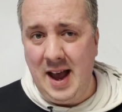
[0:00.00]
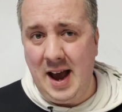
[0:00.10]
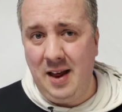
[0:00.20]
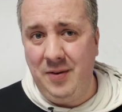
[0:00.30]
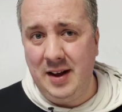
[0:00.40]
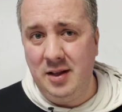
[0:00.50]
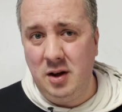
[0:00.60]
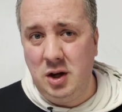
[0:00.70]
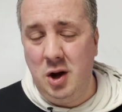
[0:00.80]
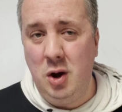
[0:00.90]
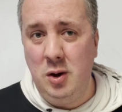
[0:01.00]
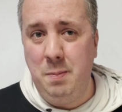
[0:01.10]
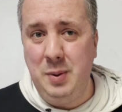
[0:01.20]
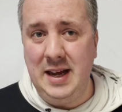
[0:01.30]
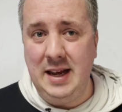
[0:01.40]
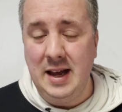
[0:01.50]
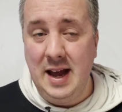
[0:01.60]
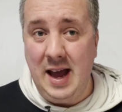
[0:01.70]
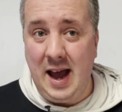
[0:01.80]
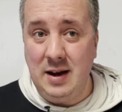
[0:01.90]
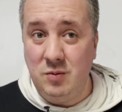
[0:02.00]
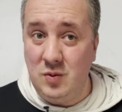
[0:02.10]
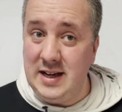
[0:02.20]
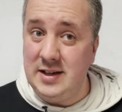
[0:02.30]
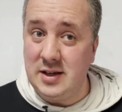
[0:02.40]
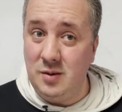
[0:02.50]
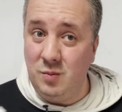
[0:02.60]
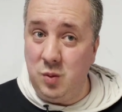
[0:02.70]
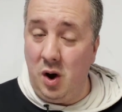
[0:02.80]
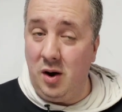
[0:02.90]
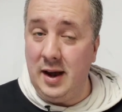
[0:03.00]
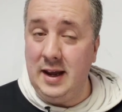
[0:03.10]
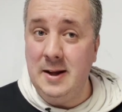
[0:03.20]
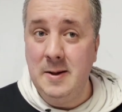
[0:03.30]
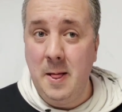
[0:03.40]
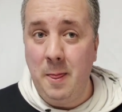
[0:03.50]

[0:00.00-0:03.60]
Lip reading: and I think there could be a reason why